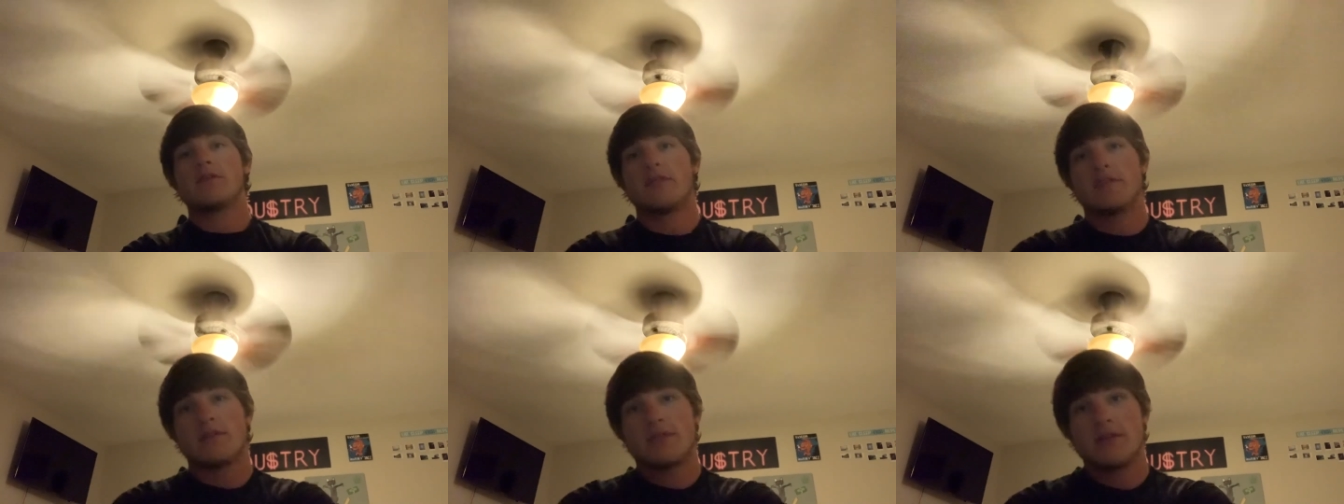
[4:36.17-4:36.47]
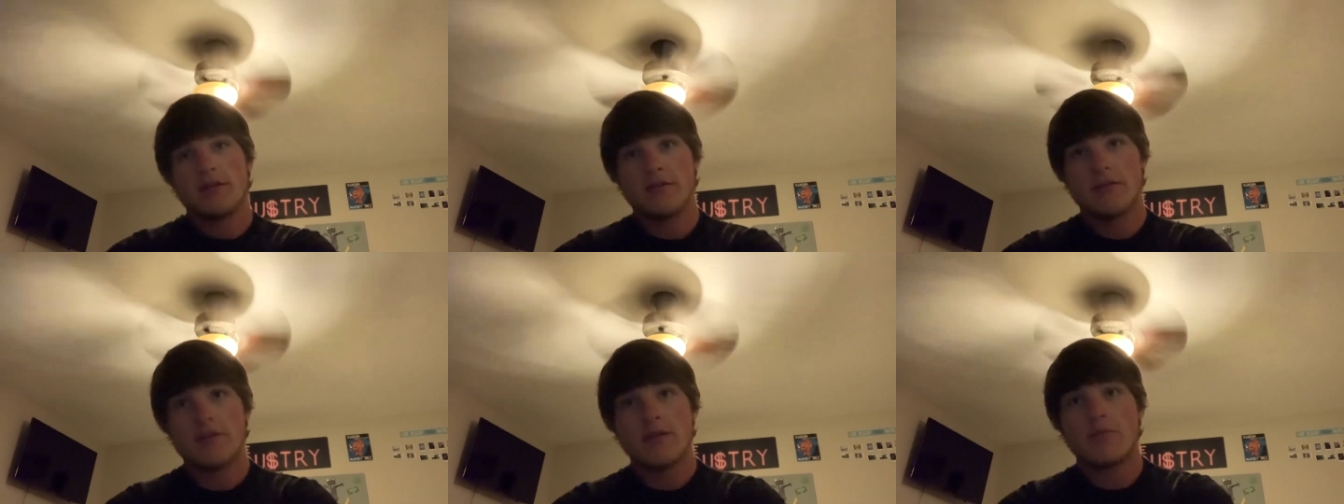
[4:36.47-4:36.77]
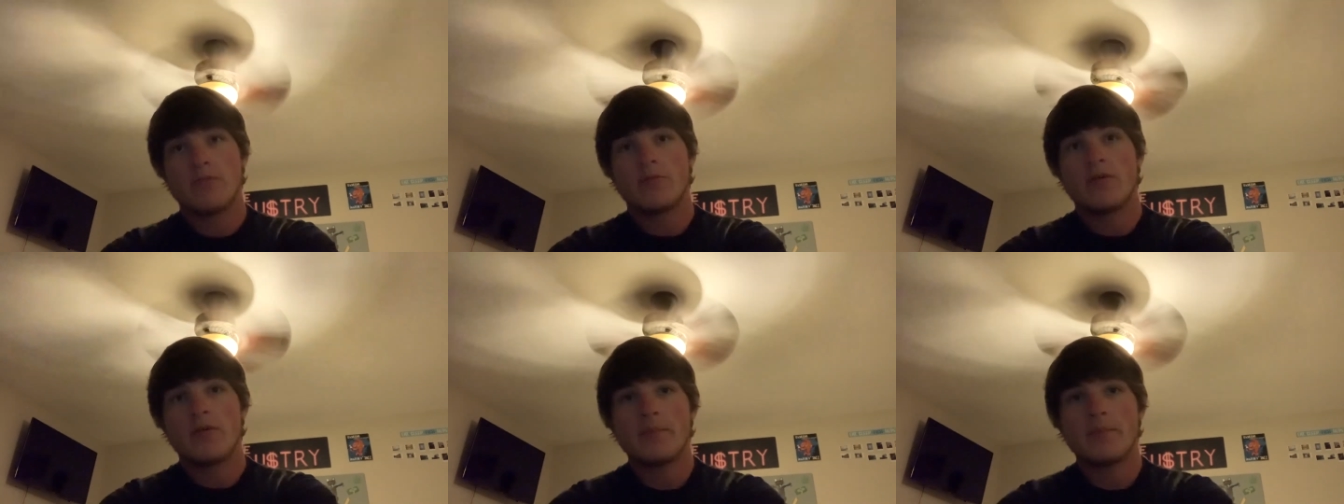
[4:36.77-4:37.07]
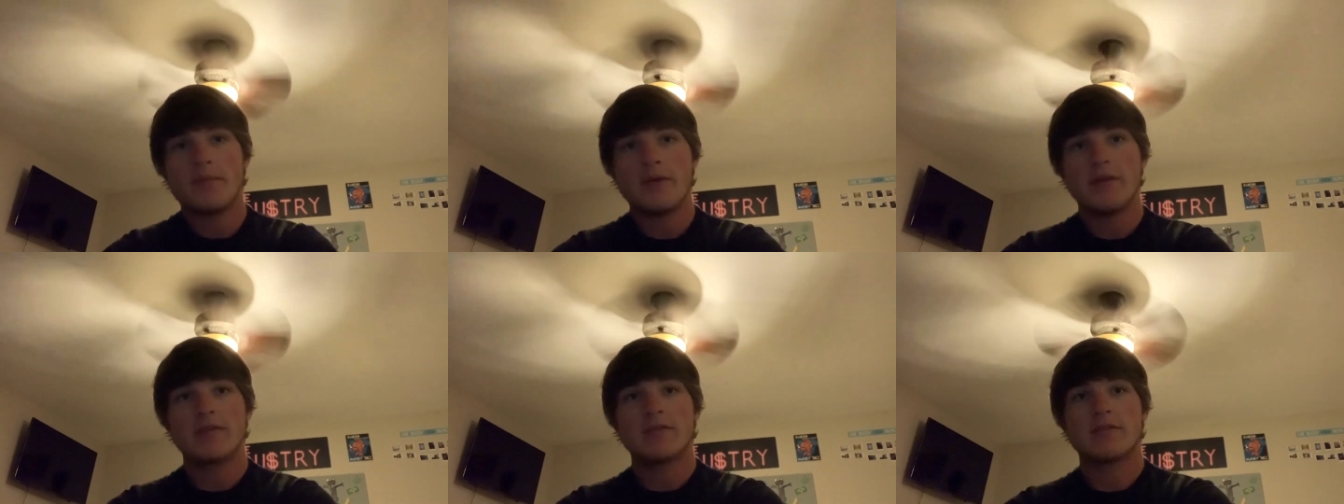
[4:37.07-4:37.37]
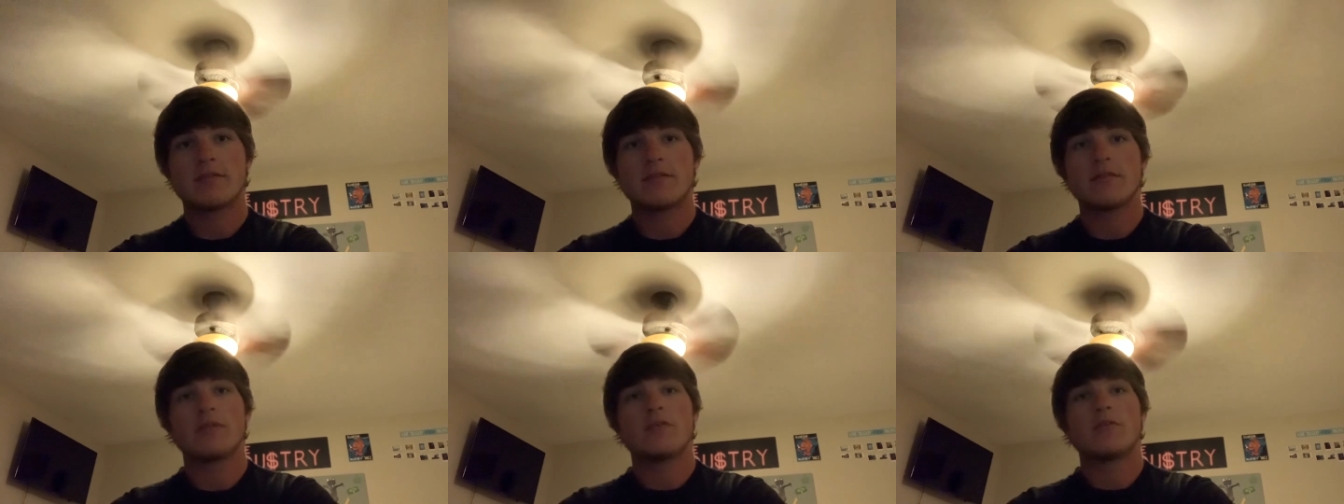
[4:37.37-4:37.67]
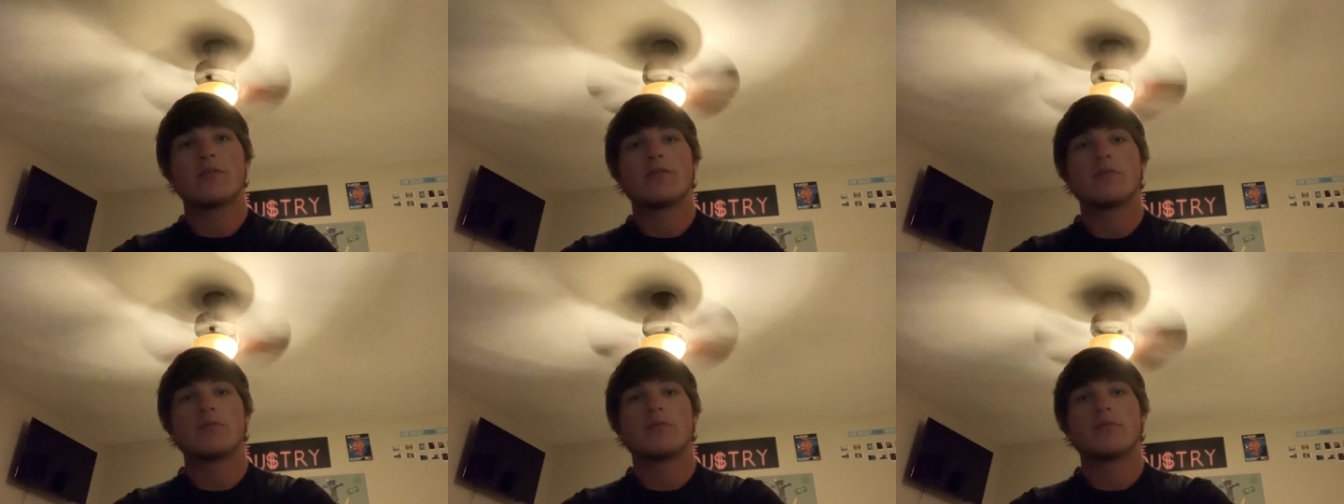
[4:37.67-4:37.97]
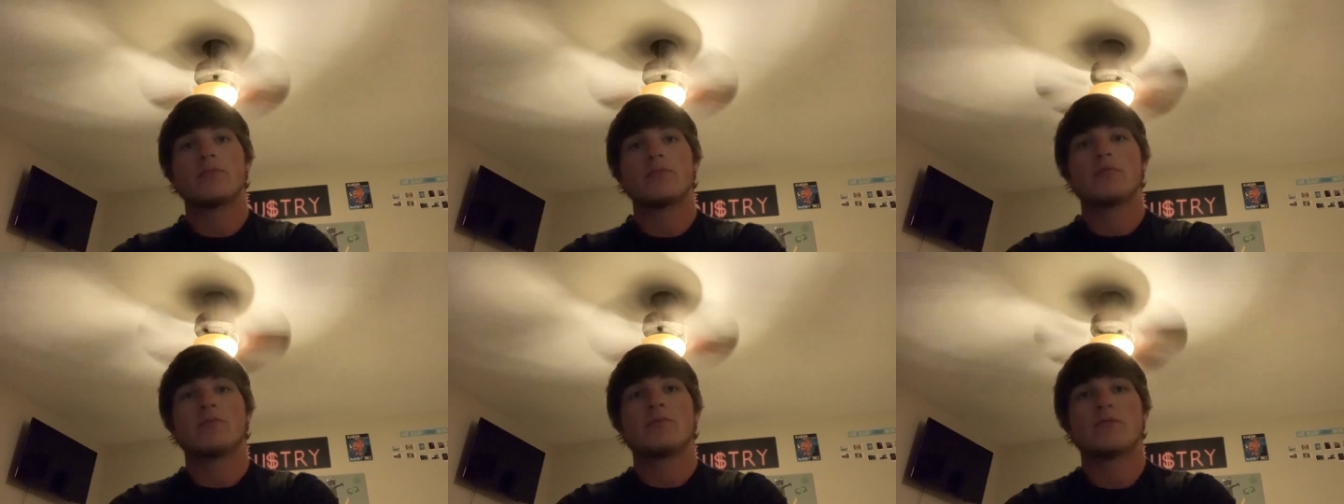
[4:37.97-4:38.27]
theater and what makes
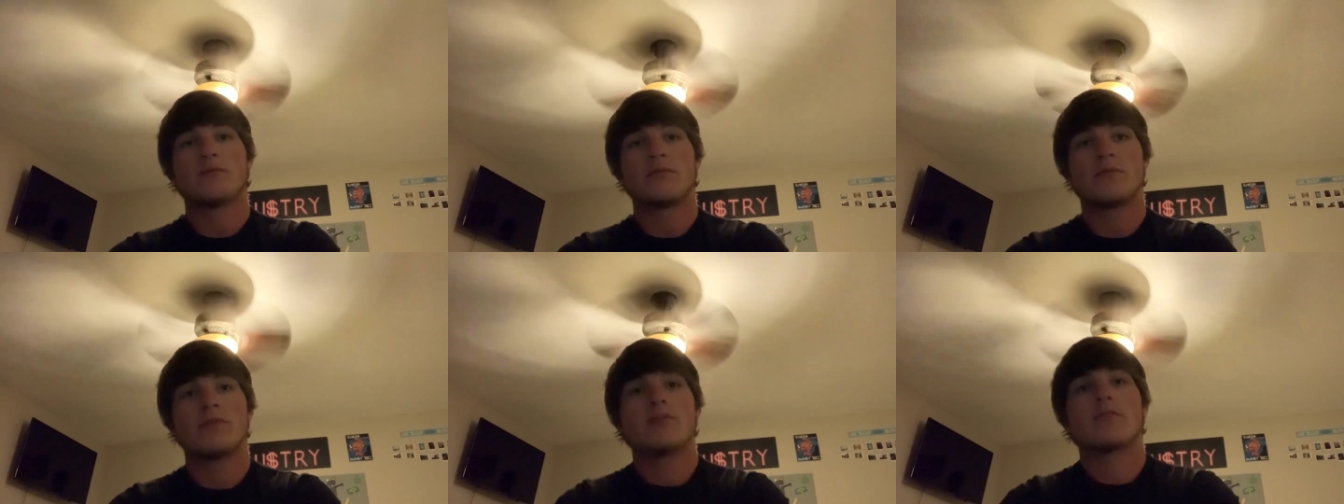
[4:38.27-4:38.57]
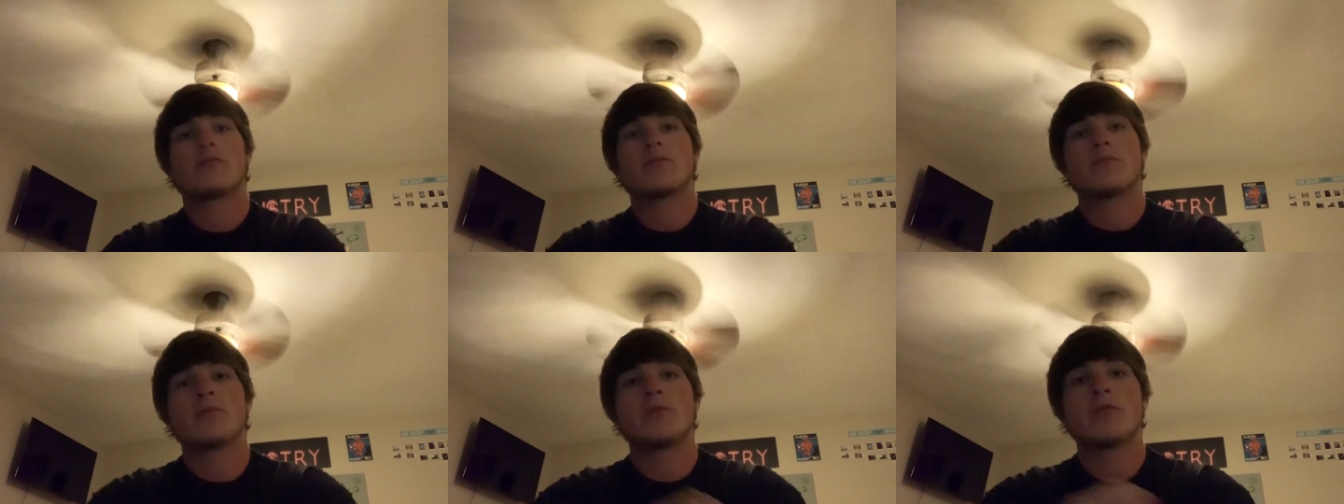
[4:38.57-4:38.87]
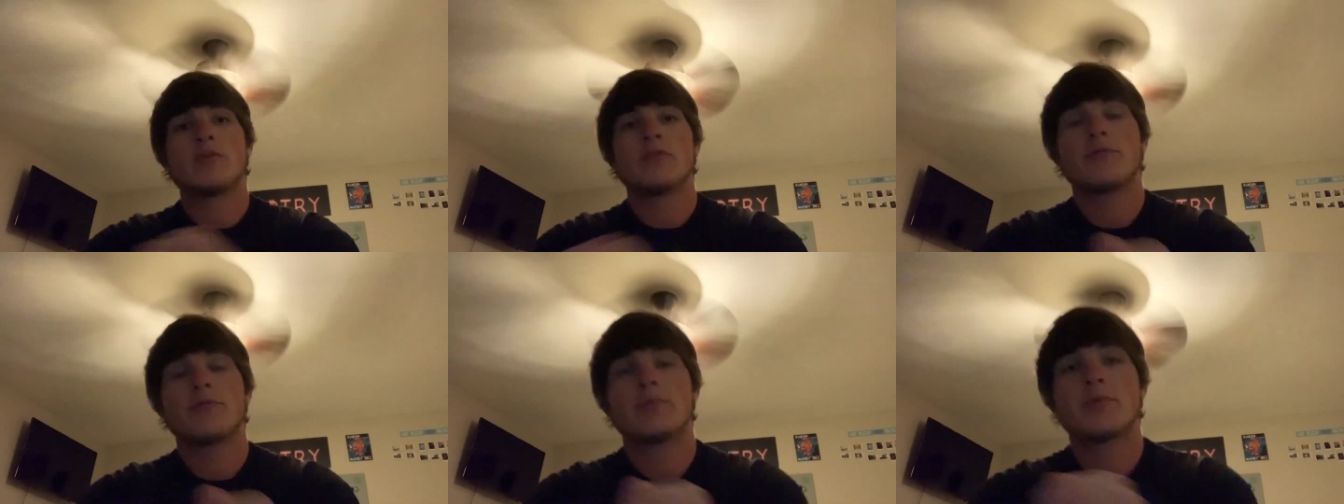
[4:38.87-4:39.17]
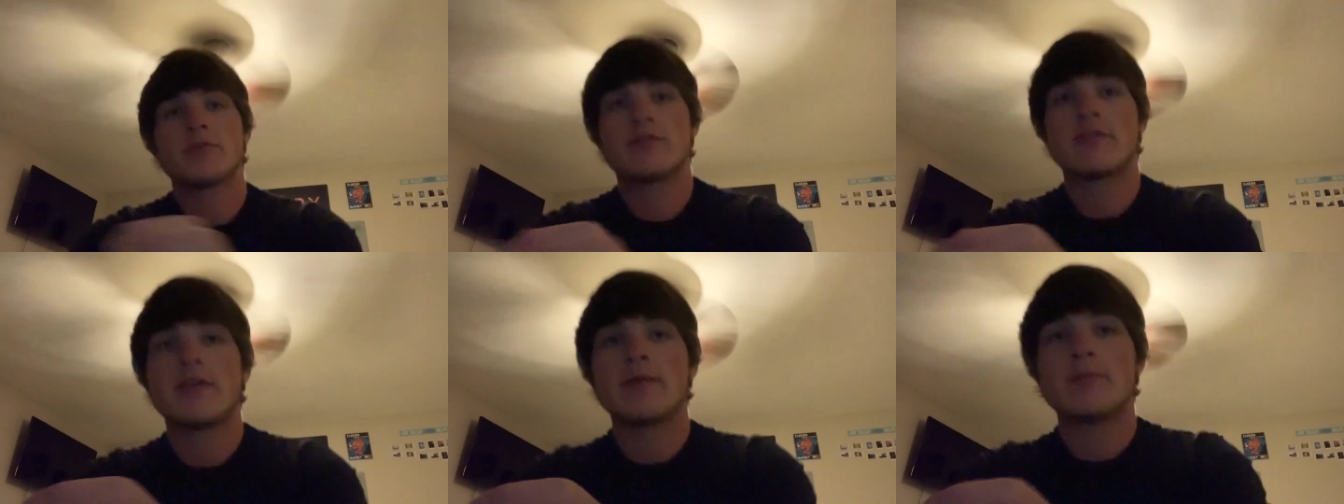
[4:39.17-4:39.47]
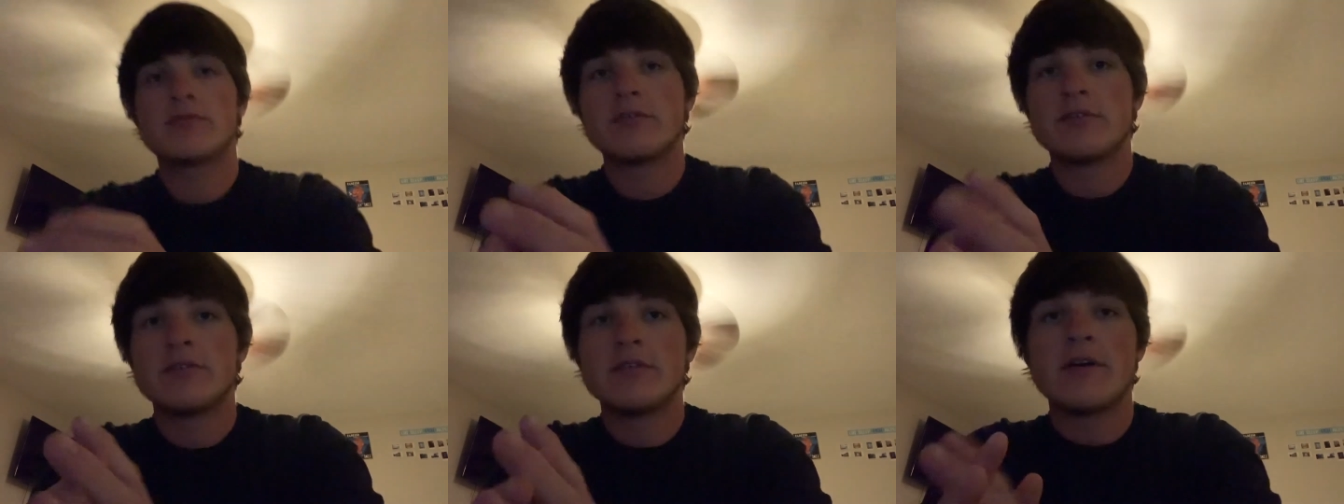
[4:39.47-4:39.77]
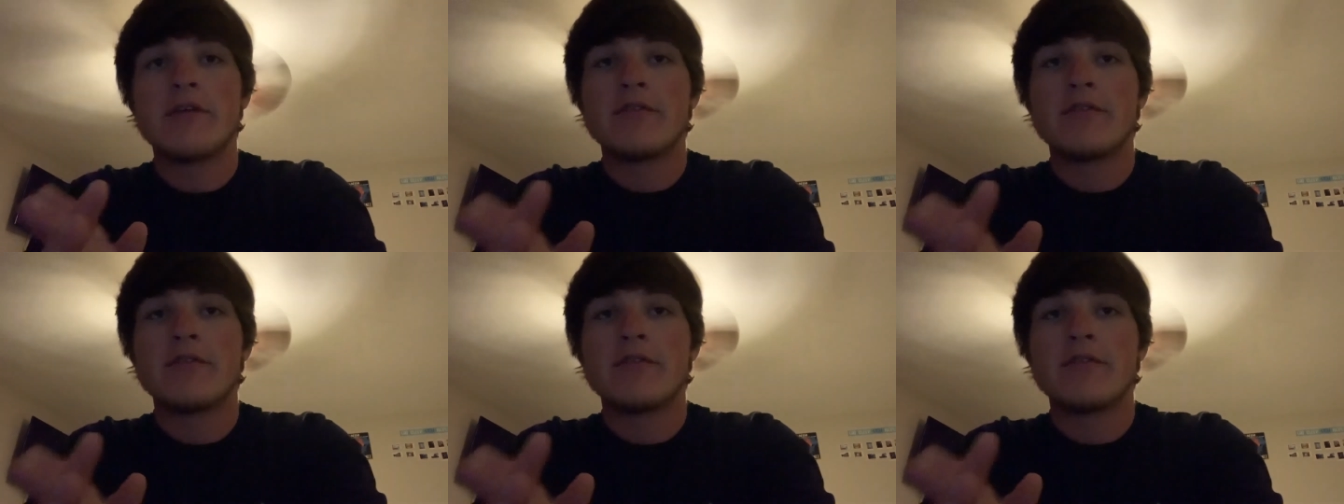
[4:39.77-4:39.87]
the world's perception